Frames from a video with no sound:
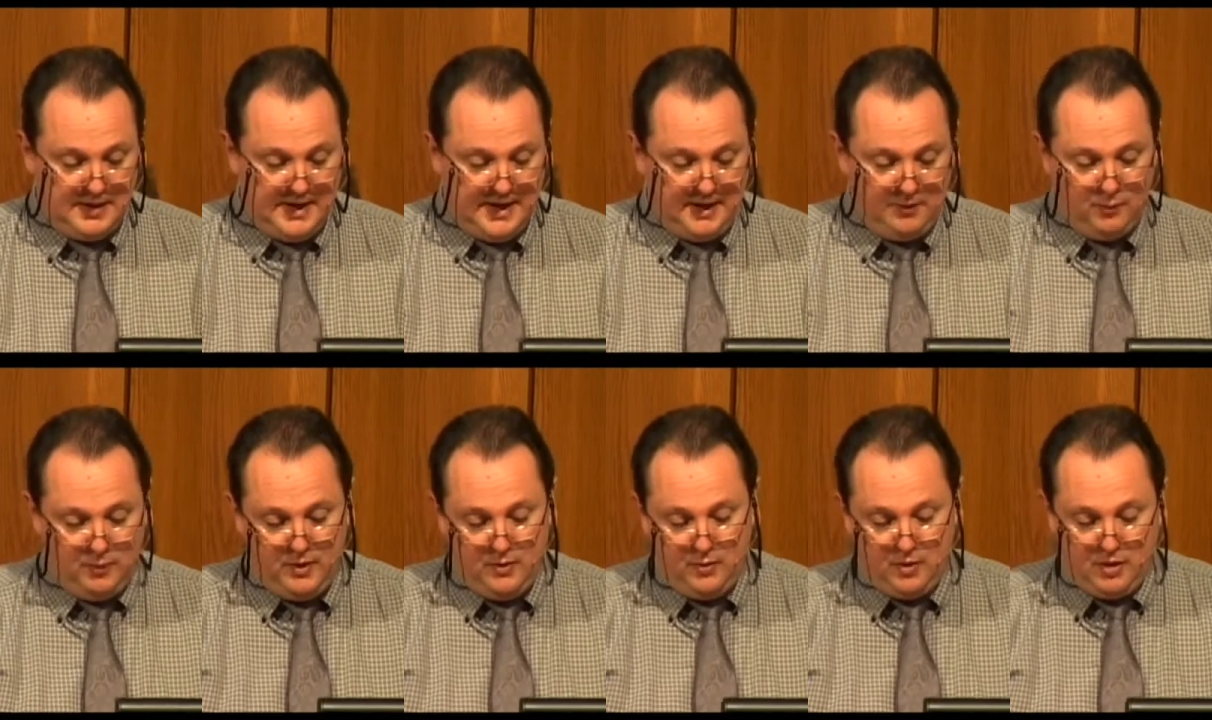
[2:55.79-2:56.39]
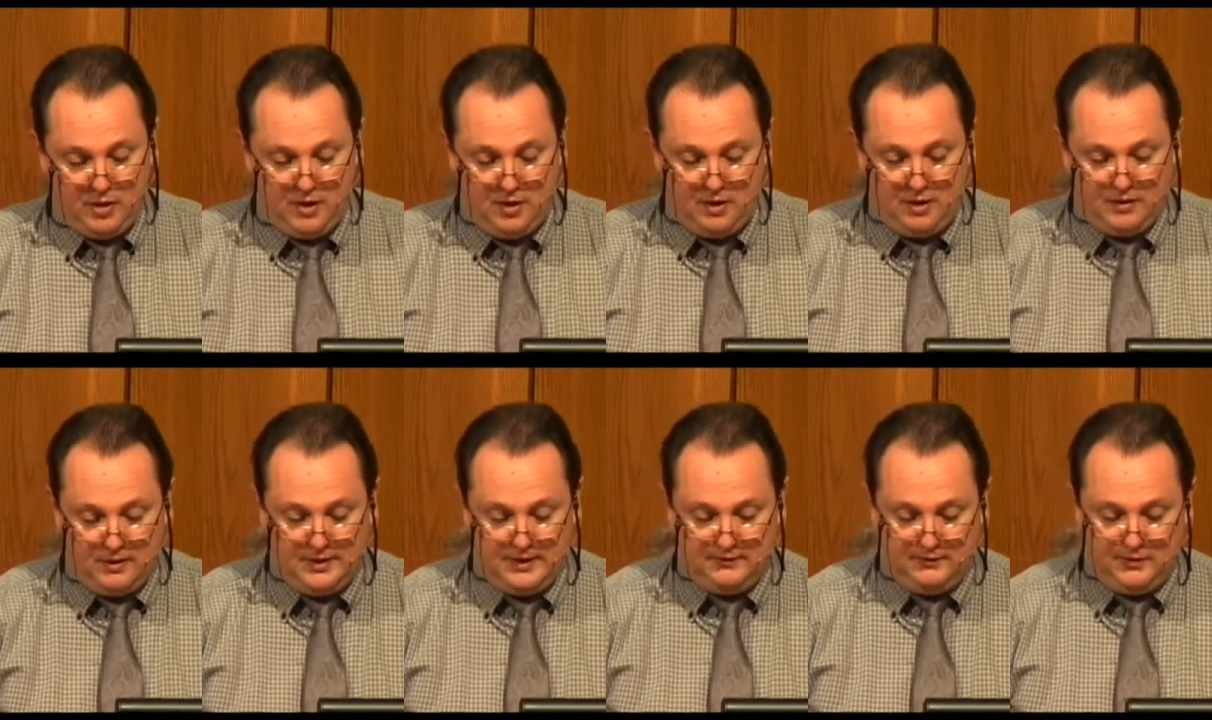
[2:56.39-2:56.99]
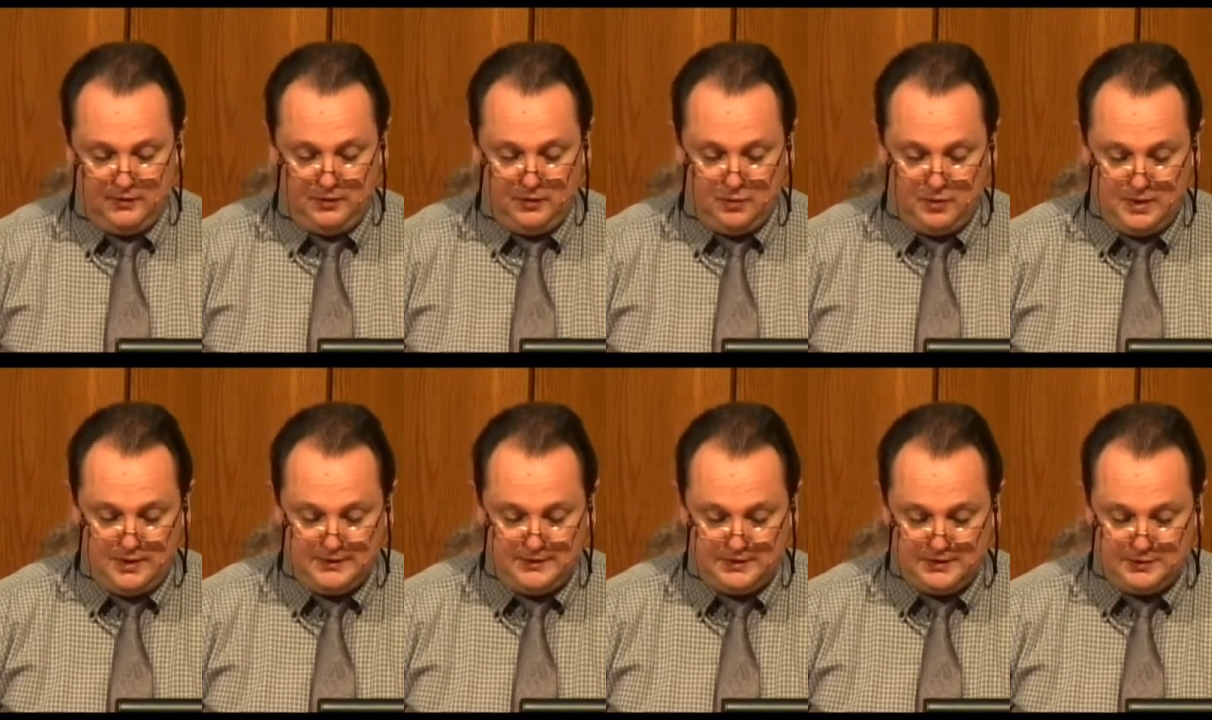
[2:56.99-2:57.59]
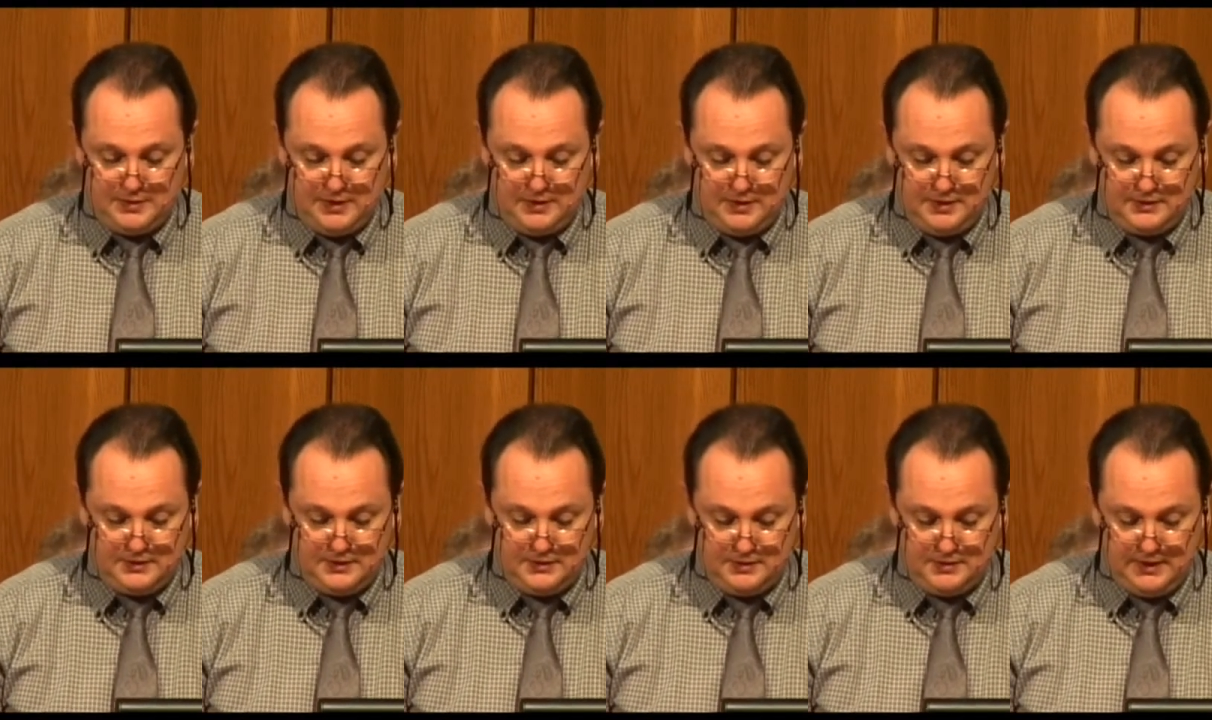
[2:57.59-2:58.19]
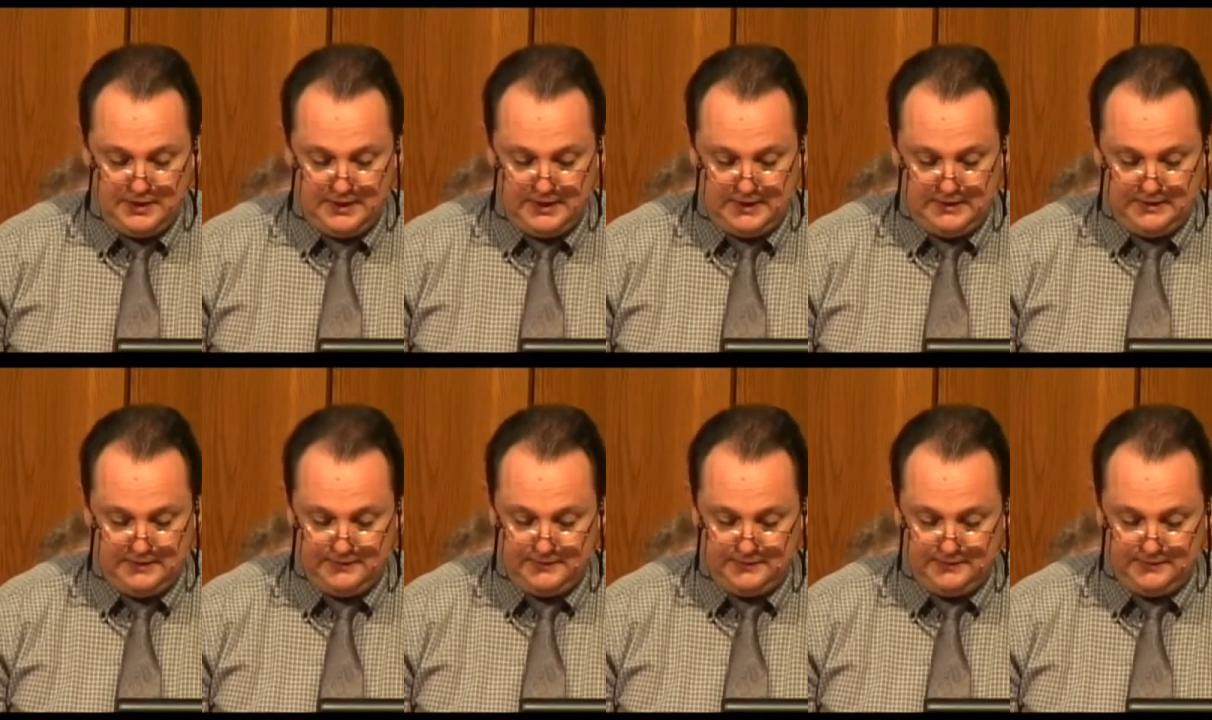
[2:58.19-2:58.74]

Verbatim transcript: and we were all given the one Spirit to drink.